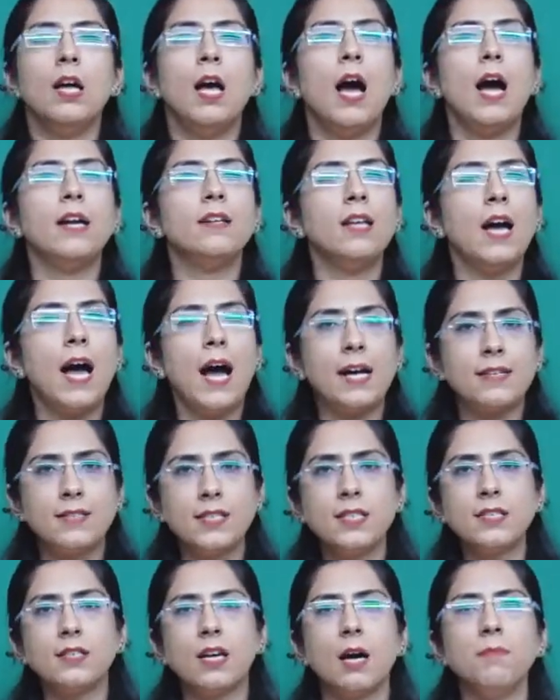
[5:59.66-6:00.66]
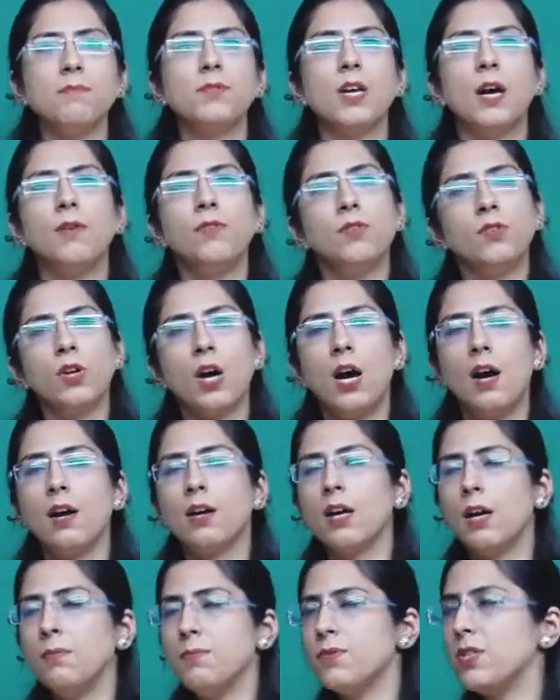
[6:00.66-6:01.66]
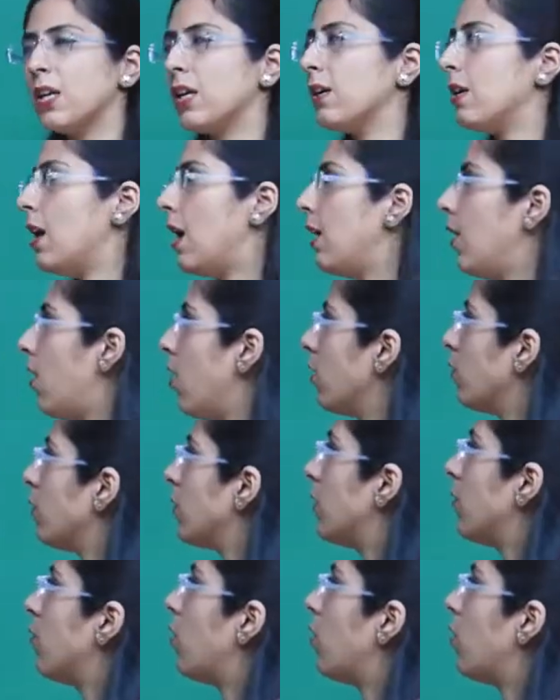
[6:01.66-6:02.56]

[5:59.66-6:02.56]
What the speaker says: And the acid comes along with the